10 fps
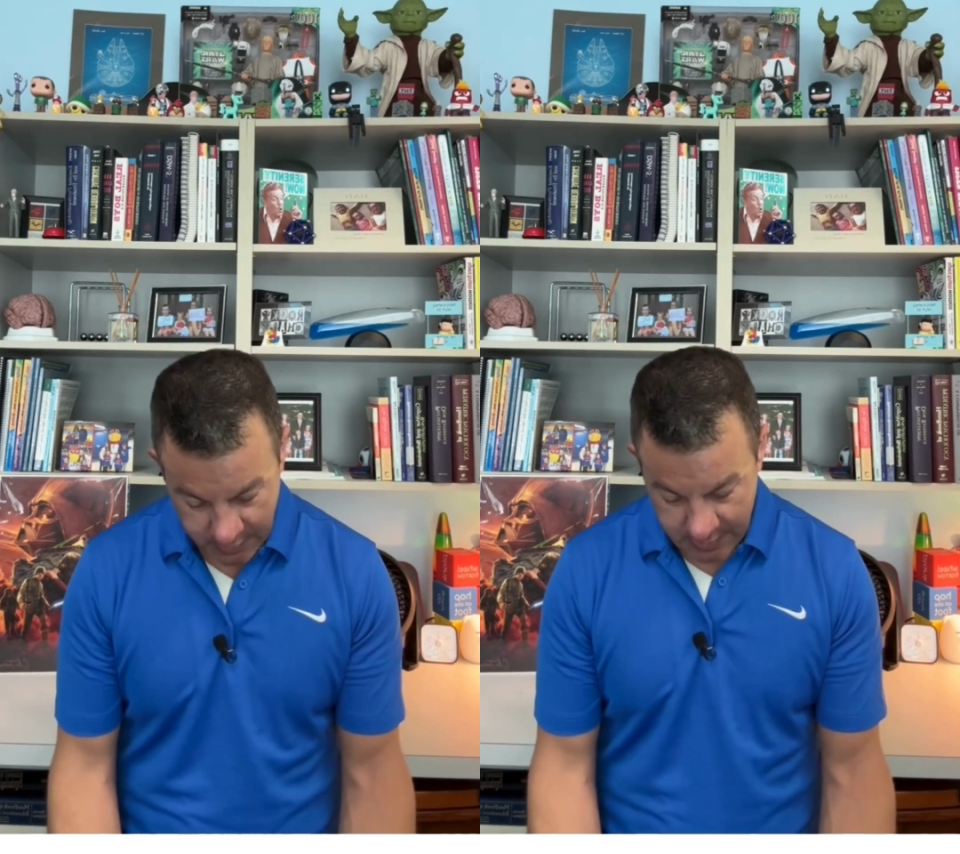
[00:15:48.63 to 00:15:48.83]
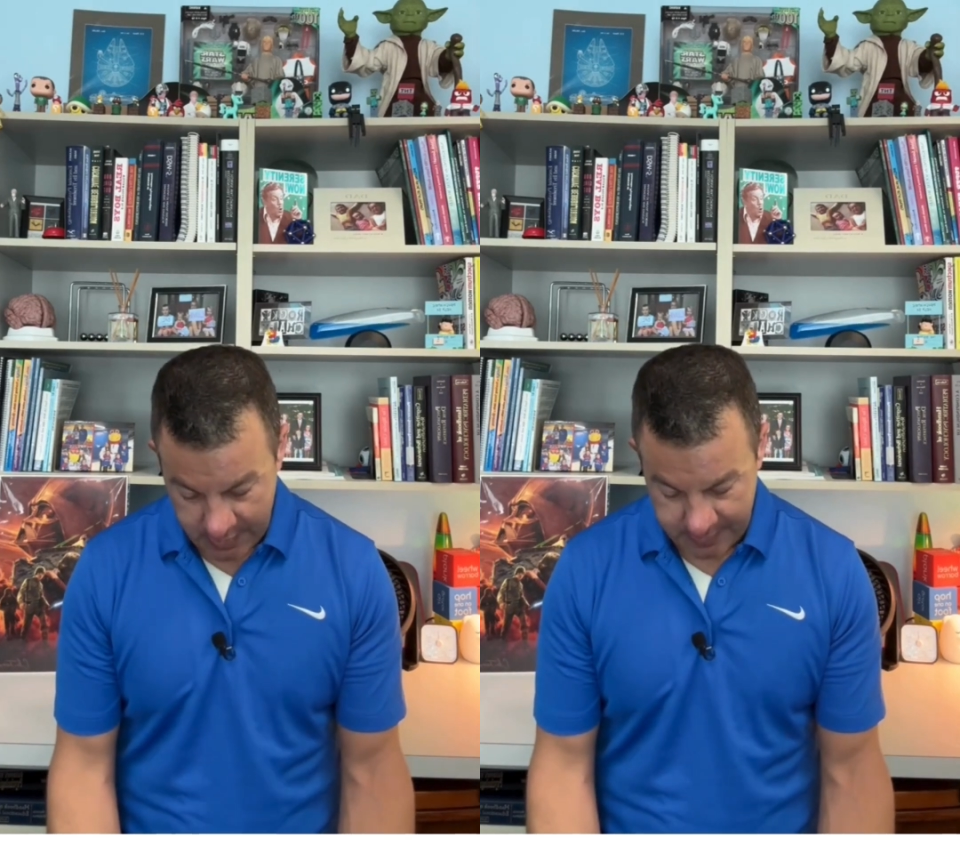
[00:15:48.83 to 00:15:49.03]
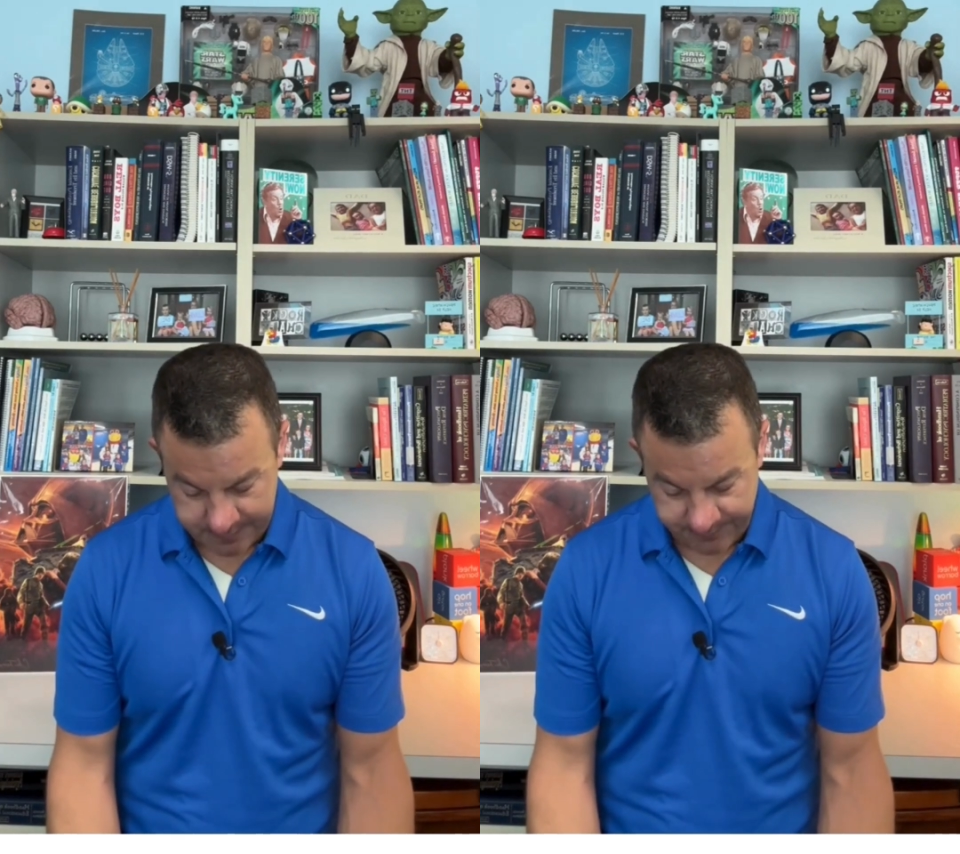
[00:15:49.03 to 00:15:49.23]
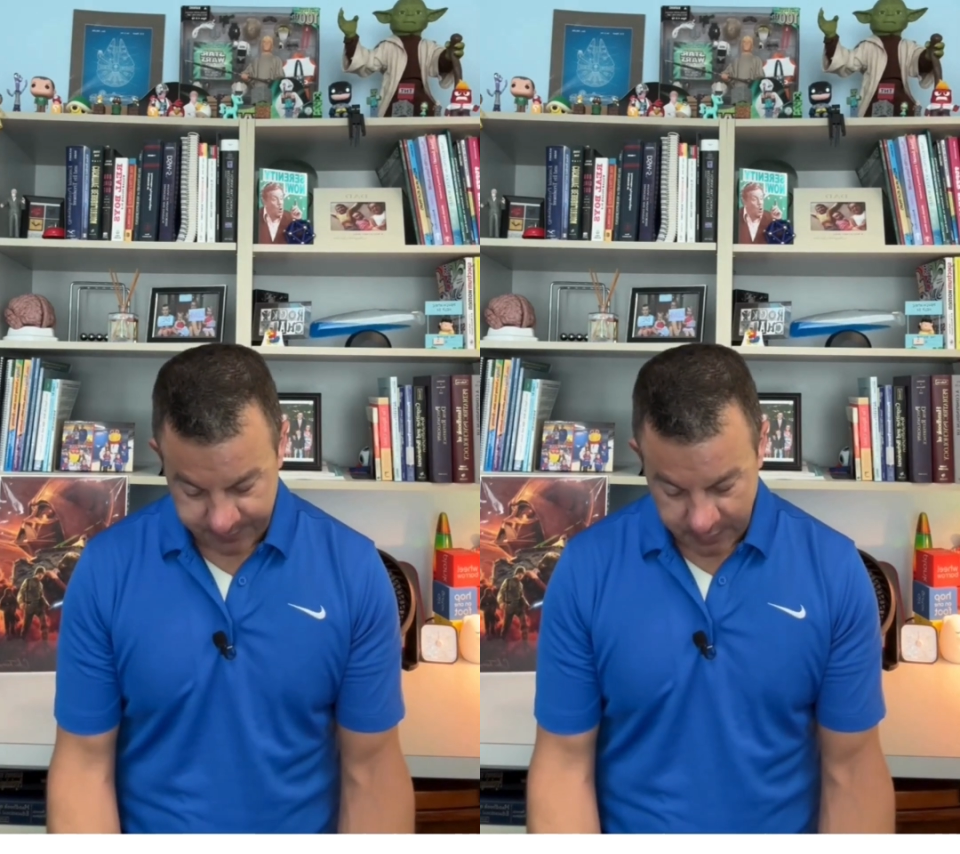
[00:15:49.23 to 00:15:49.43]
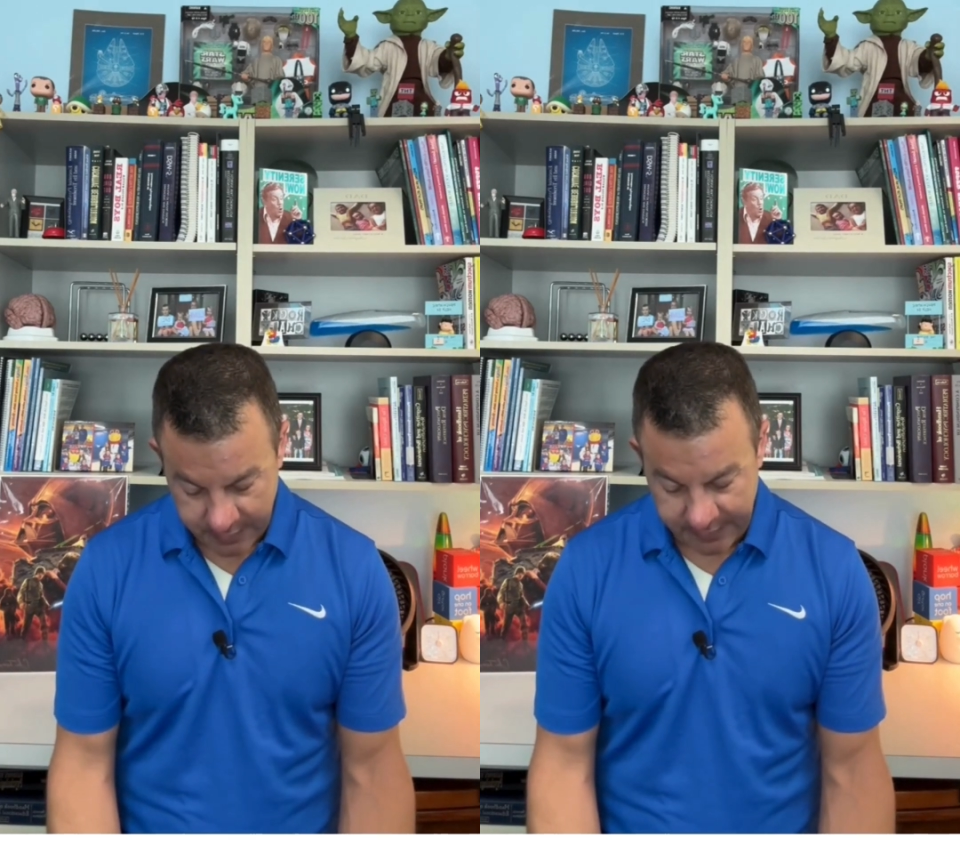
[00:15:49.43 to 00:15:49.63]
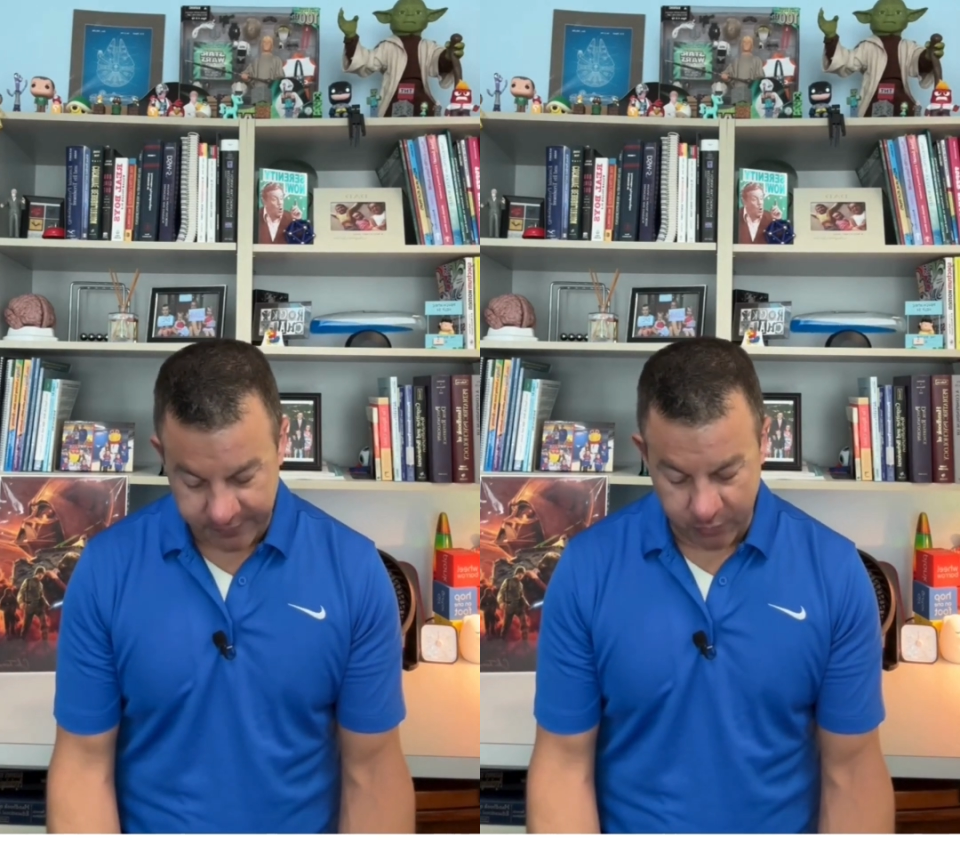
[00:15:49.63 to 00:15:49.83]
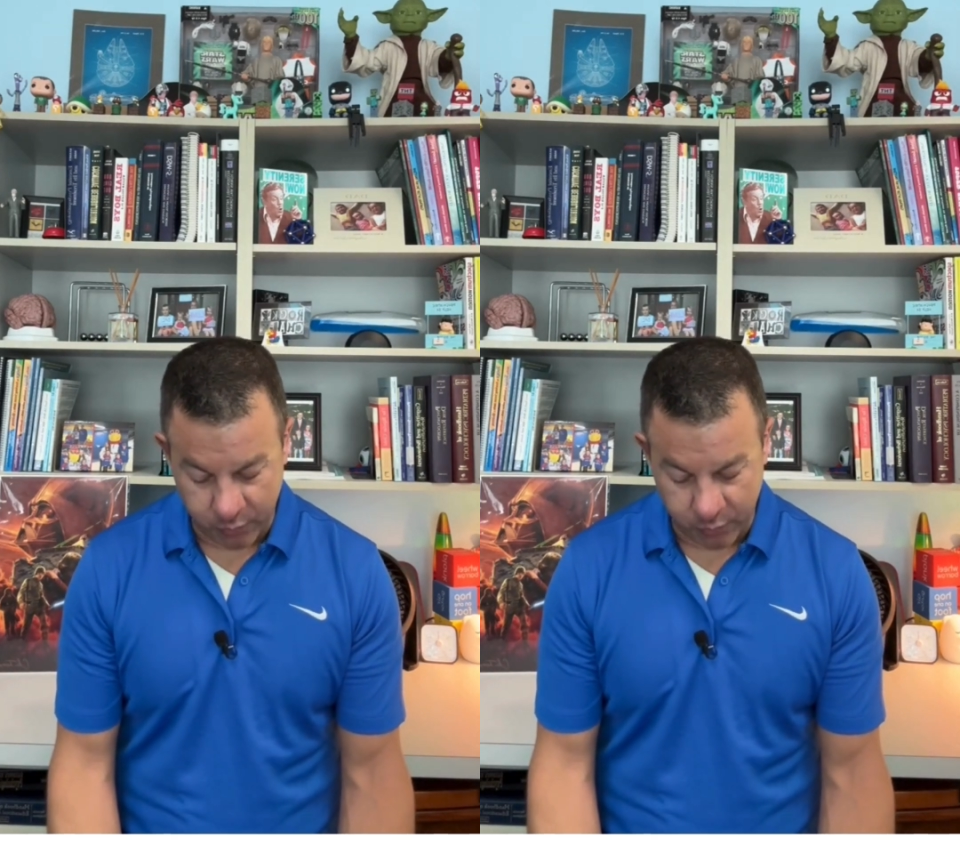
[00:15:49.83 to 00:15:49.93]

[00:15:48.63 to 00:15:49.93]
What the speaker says: And so